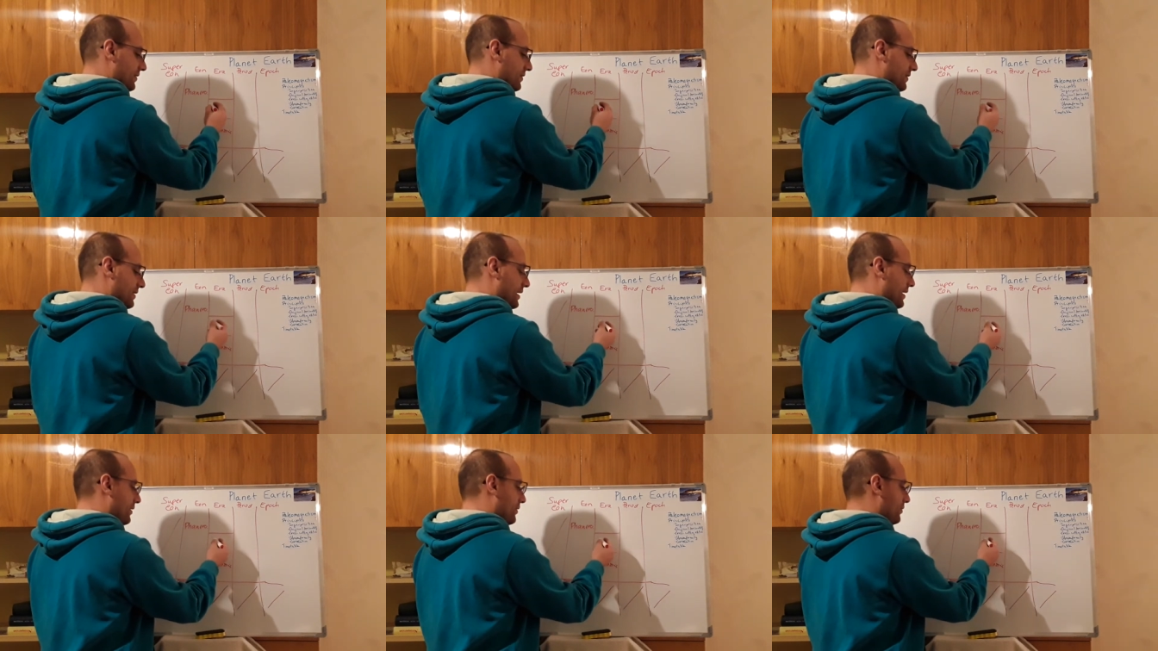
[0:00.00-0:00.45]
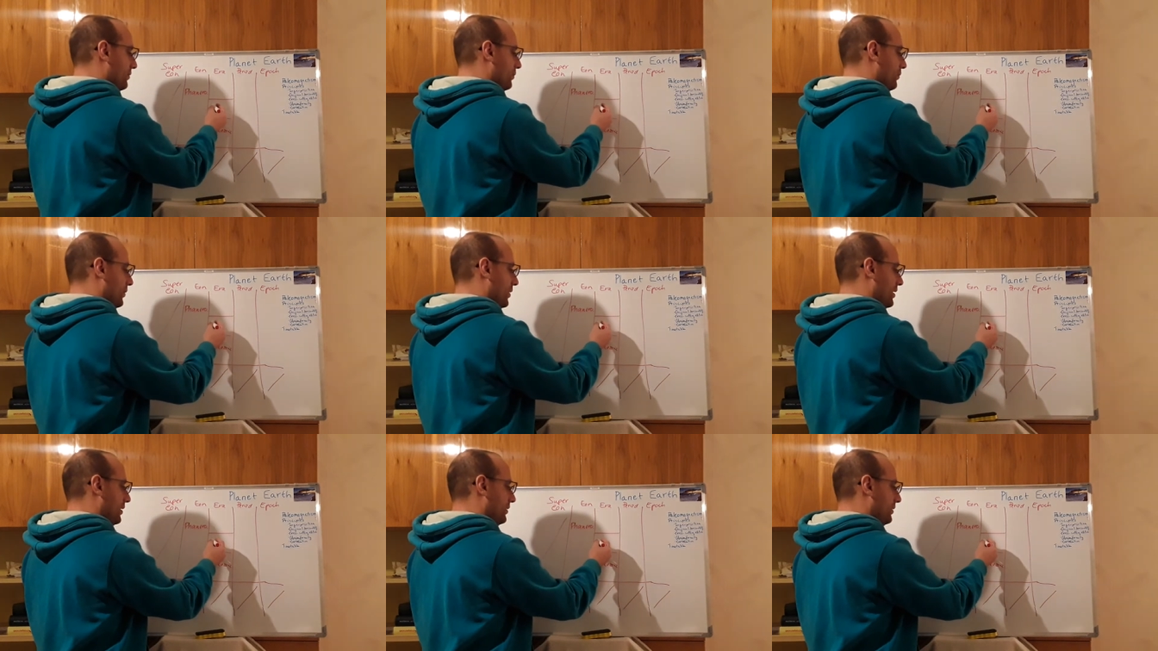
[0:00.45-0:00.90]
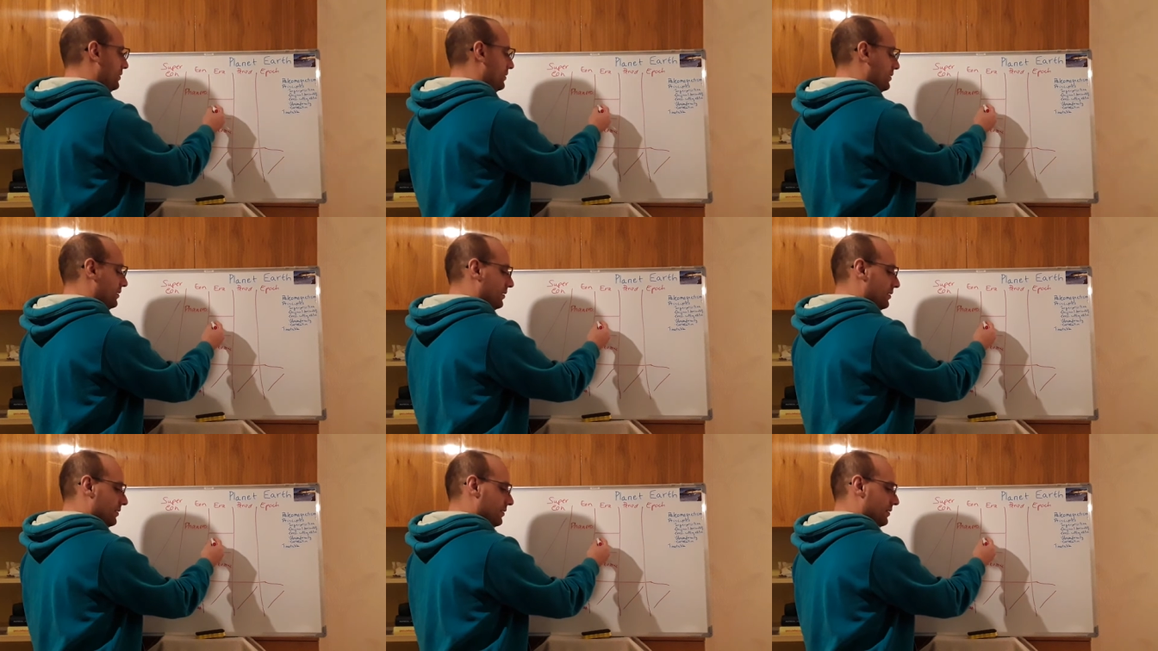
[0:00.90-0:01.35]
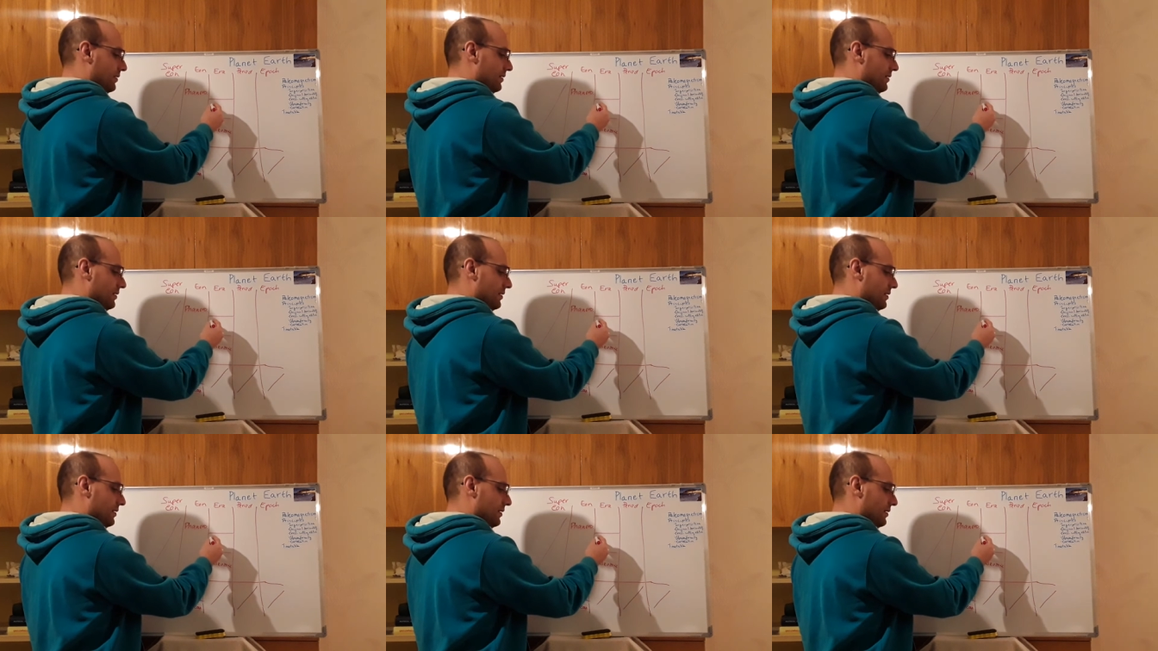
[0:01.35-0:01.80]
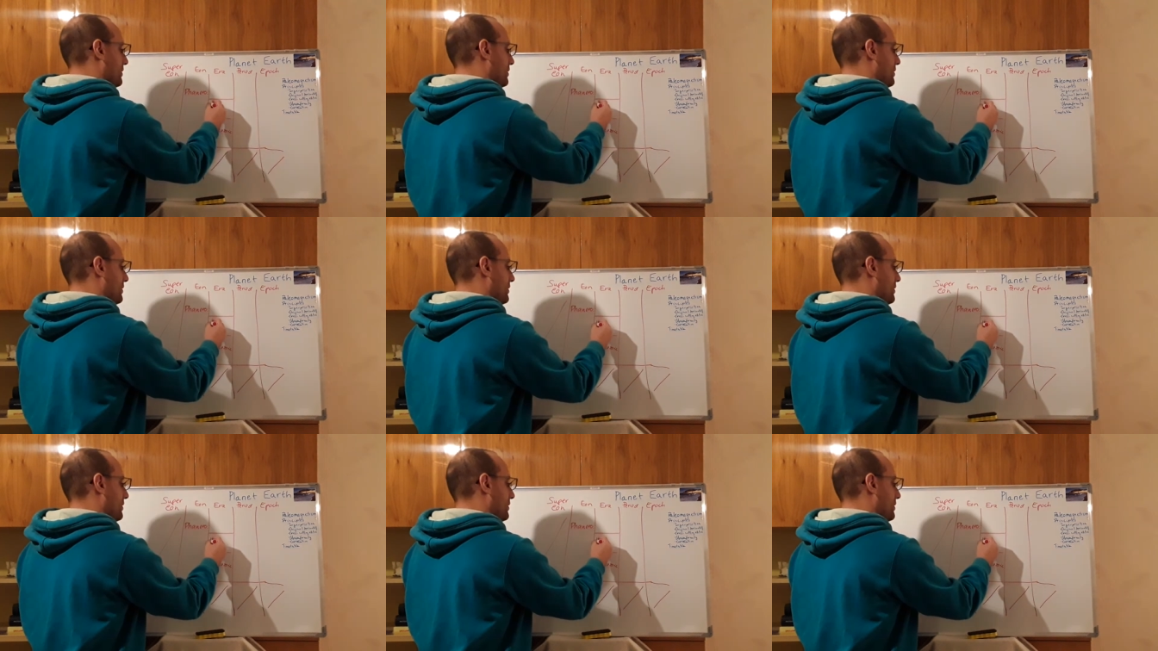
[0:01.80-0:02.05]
the second one, the